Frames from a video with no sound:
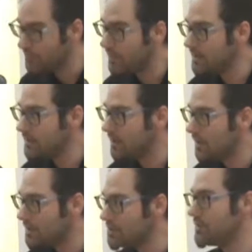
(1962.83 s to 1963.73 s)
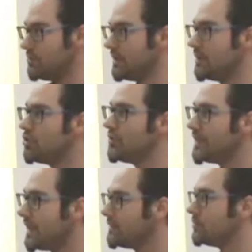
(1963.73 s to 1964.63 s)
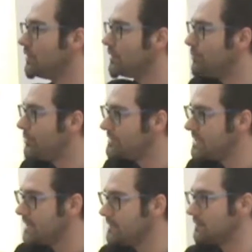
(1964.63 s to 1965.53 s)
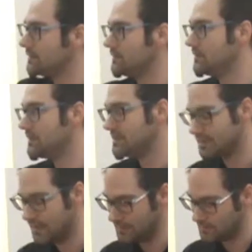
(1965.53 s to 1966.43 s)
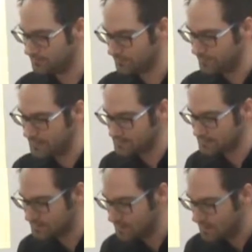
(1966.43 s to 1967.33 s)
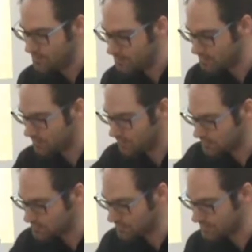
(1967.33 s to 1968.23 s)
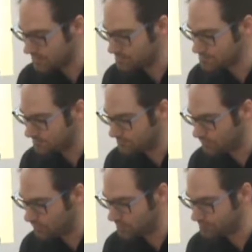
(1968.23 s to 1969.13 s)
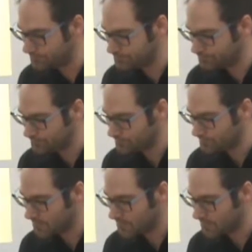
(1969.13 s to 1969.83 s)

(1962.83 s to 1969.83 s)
has to be radical not only in content to represent this kind of events, but also in terms of form,